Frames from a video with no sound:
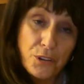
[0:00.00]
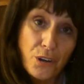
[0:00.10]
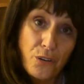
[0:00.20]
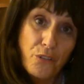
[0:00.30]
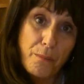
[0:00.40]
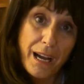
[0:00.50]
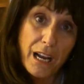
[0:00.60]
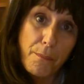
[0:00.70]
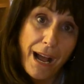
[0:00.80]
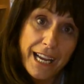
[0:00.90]
put the laundry
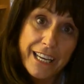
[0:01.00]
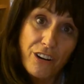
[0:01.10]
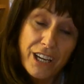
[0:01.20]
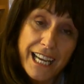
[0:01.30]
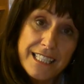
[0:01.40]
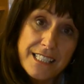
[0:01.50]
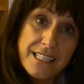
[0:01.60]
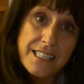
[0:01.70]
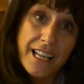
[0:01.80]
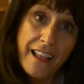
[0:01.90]
bag back in our
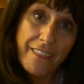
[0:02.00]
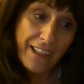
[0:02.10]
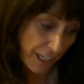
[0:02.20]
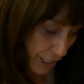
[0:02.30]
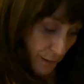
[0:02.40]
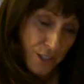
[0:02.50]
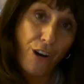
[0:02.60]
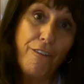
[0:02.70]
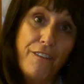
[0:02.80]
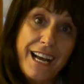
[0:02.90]
cases. That goes
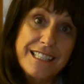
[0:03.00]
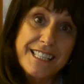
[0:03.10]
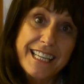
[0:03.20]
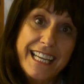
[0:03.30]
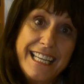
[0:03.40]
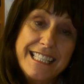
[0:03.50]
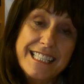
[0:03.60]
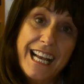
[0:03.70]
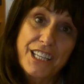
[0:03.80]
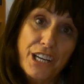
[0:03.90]
off as it
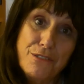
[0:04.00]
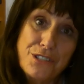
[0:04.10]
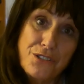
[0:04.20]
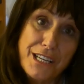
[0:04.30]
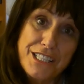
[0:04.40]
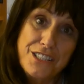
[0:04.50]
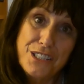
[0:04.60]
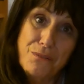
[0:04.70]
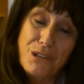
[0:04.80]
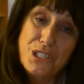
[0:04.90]
is and goes straight
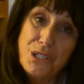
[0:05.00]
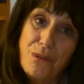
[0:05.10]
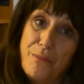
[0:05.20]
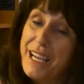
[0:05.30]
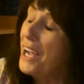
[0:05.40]
into the washing when we